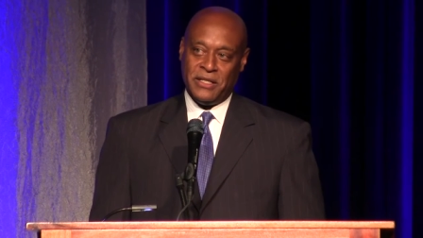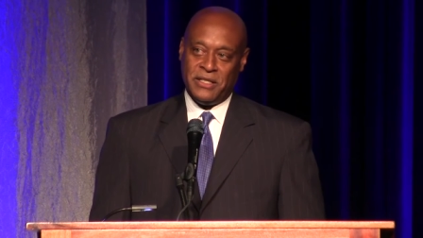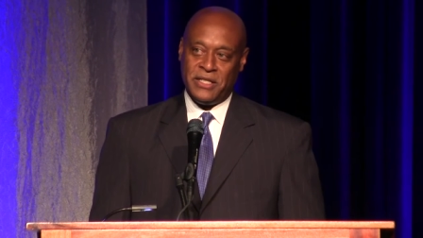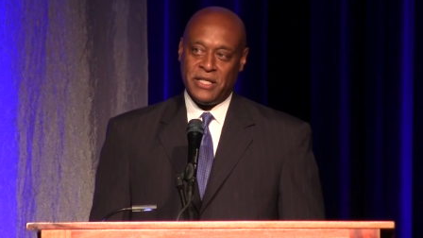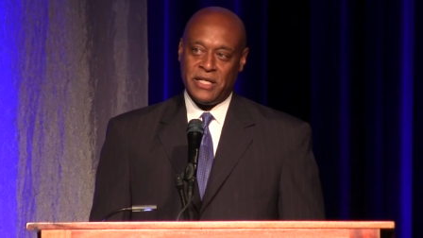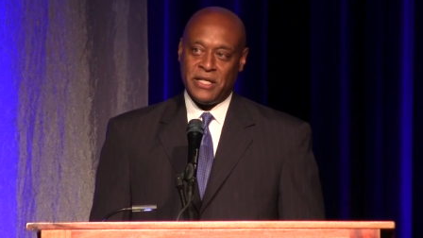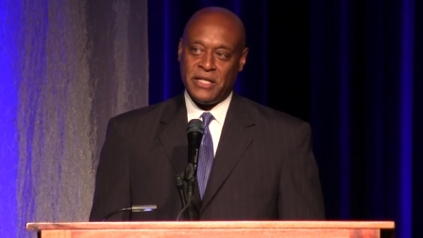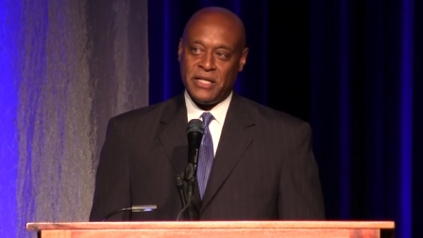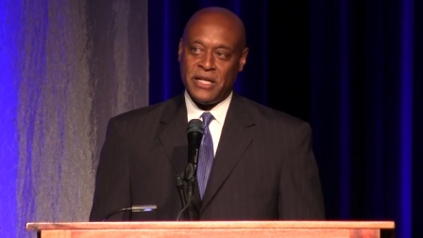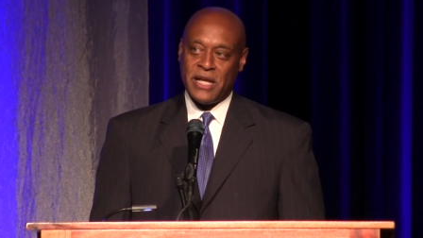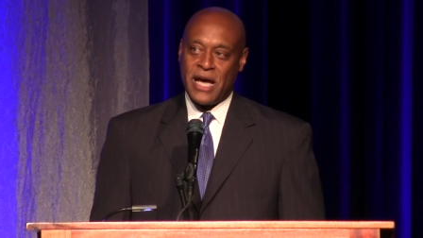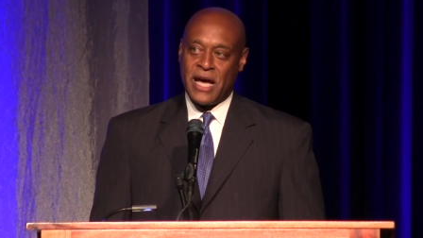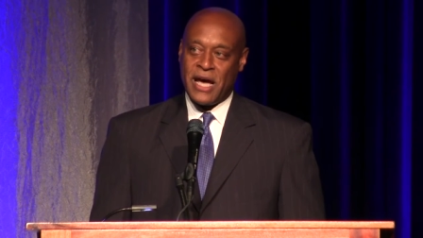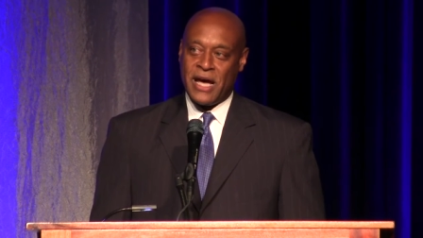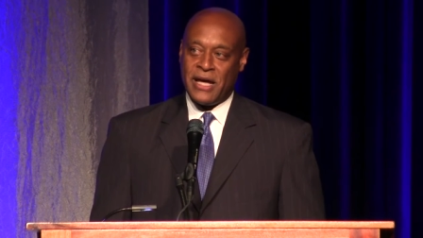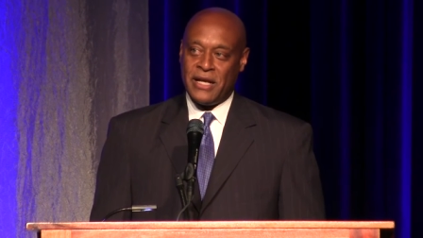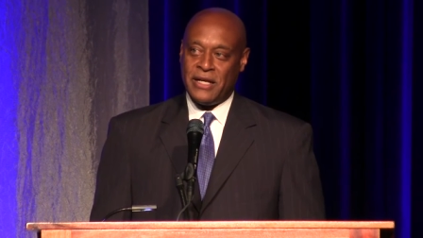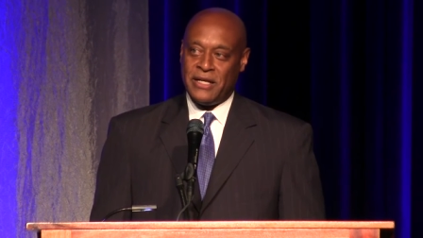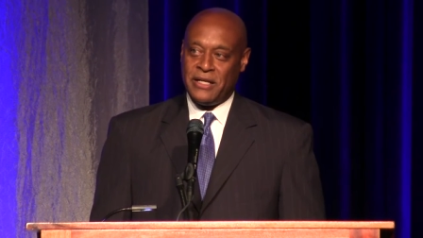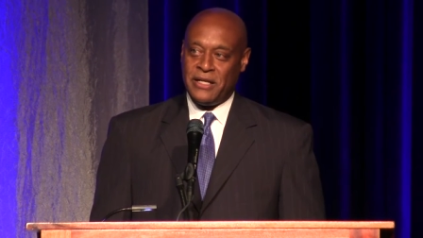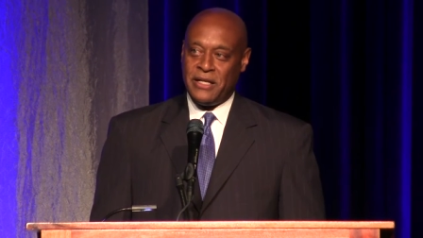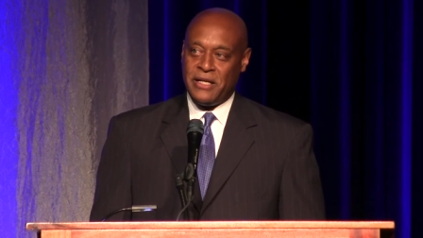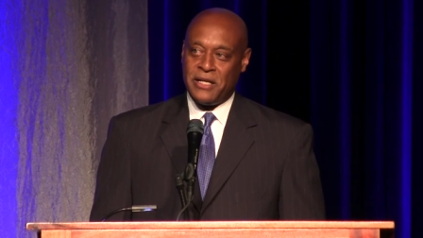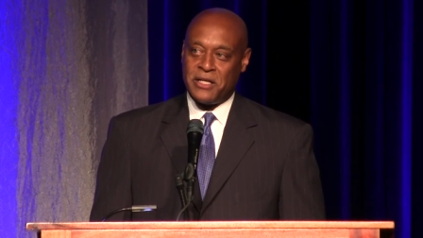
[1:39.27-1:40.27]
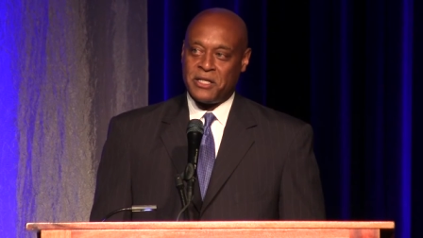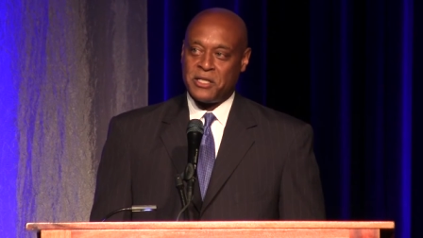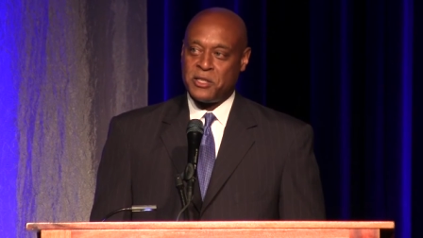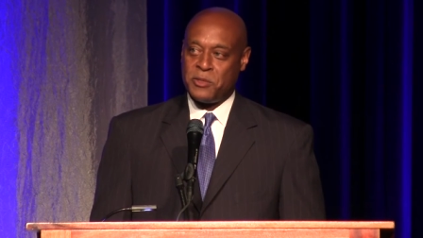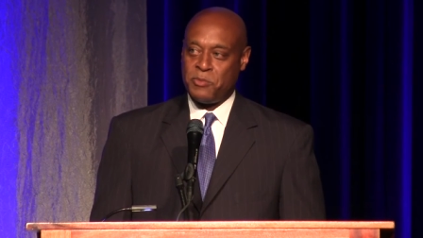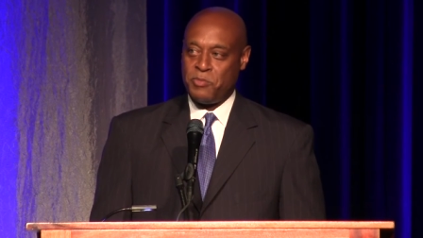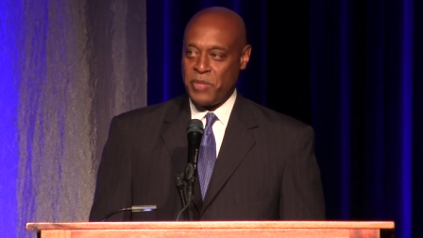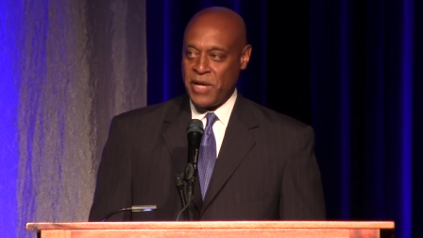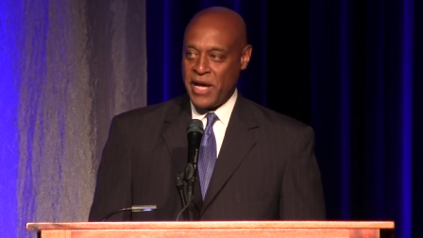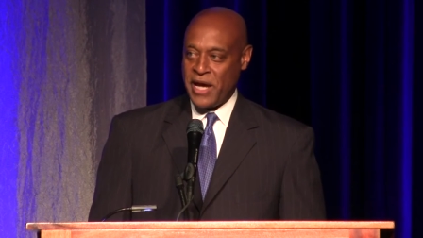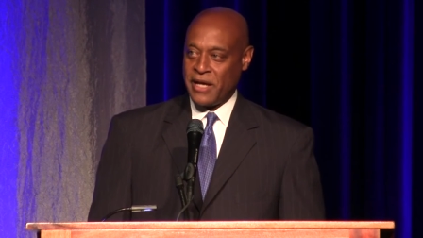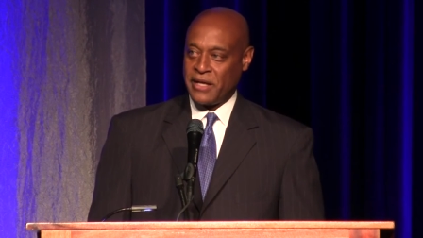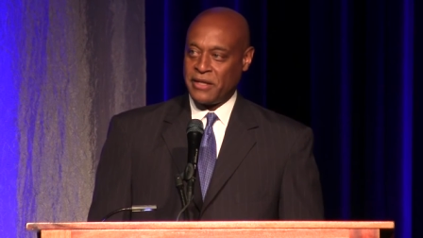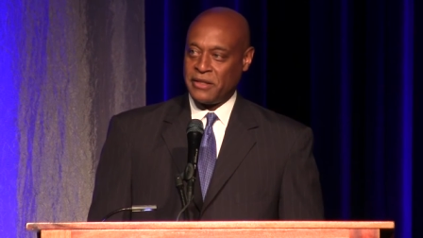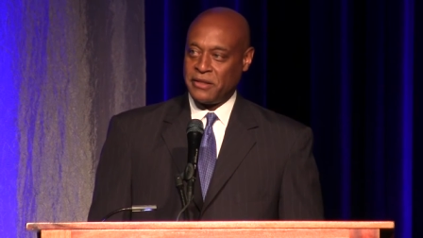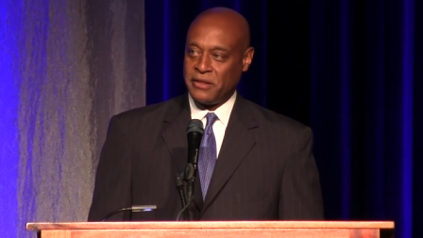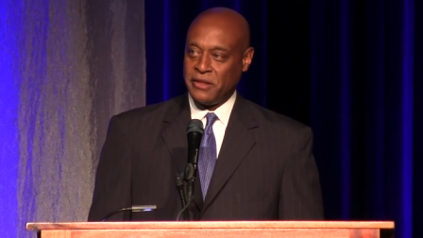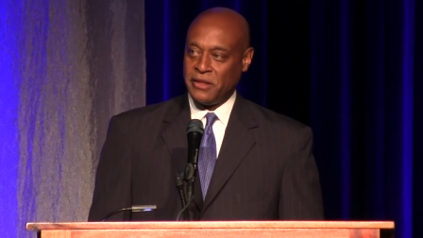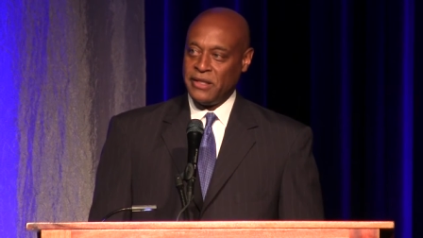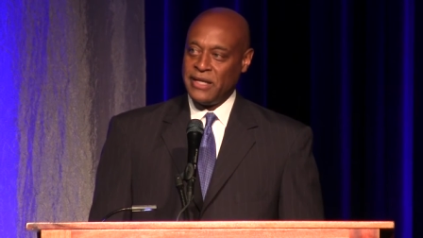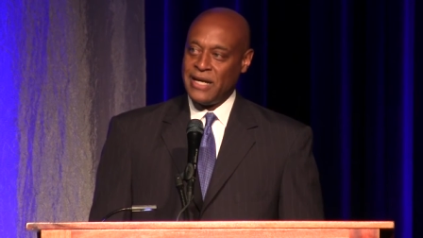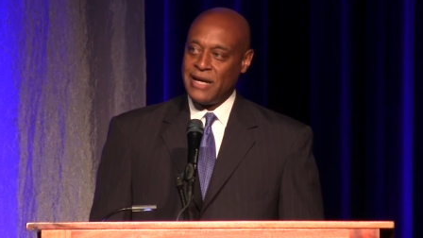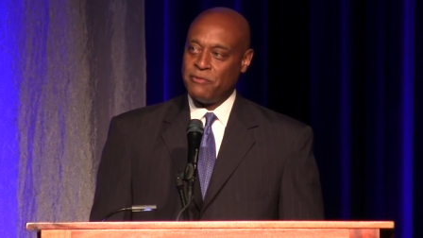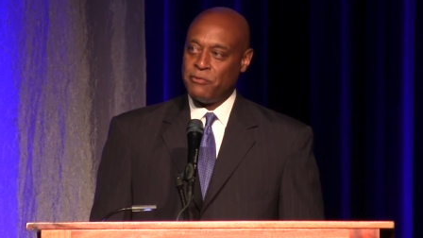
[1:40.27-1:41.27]
did not expect
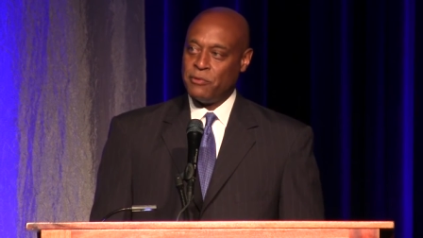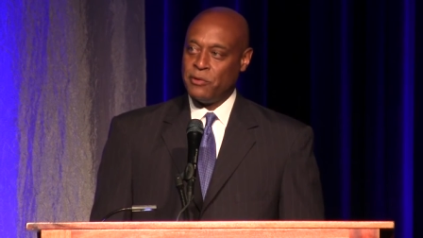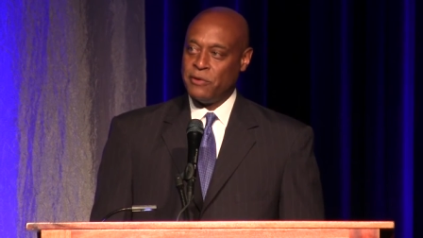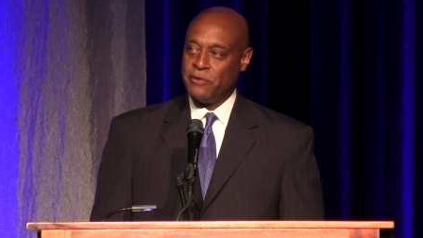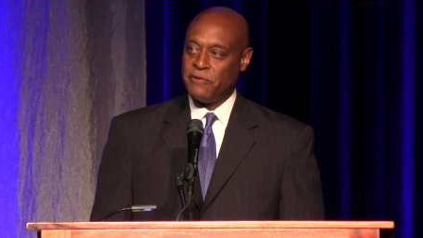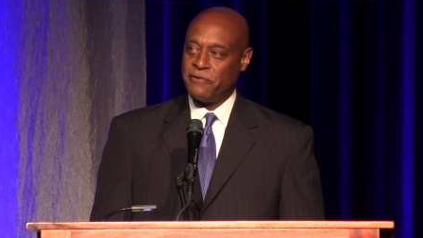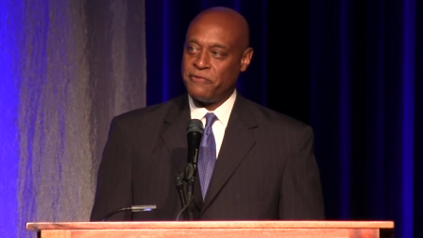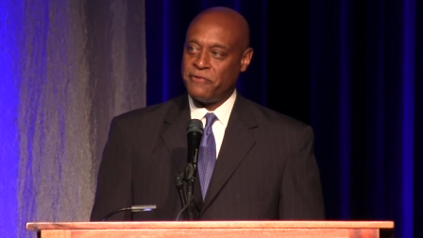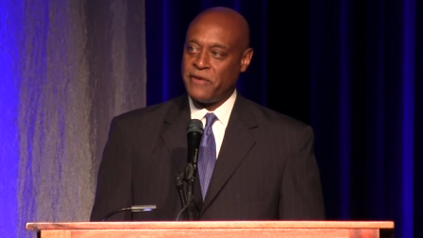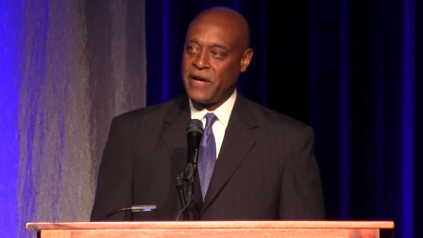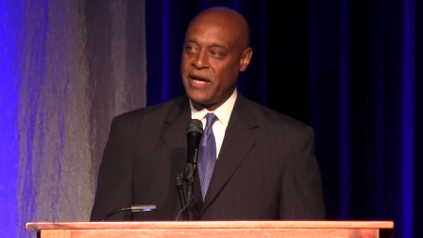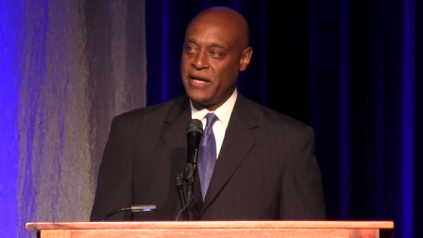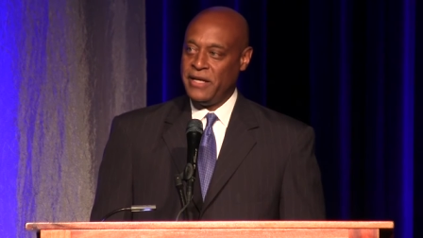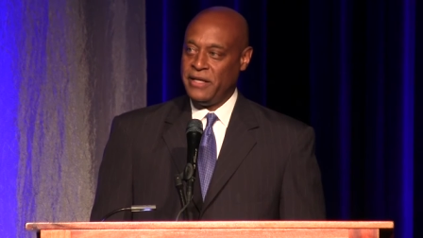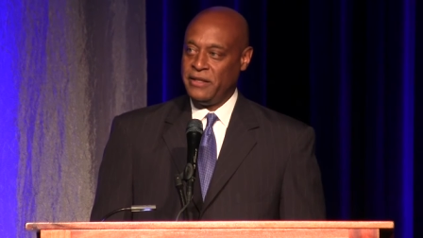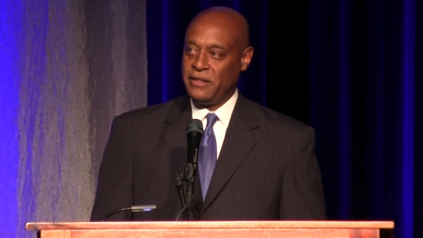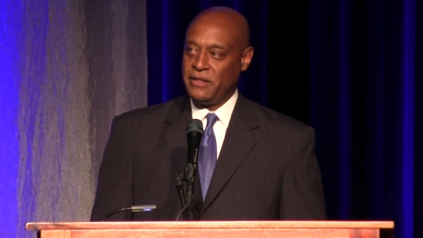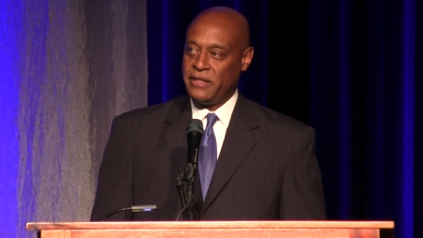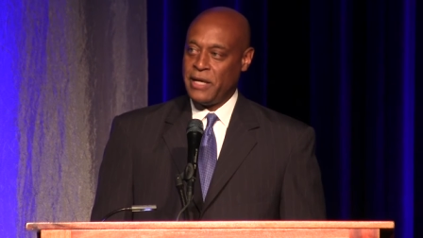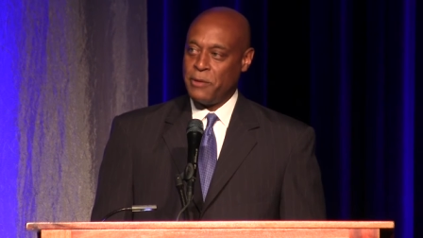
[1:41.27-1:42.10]
the level of fight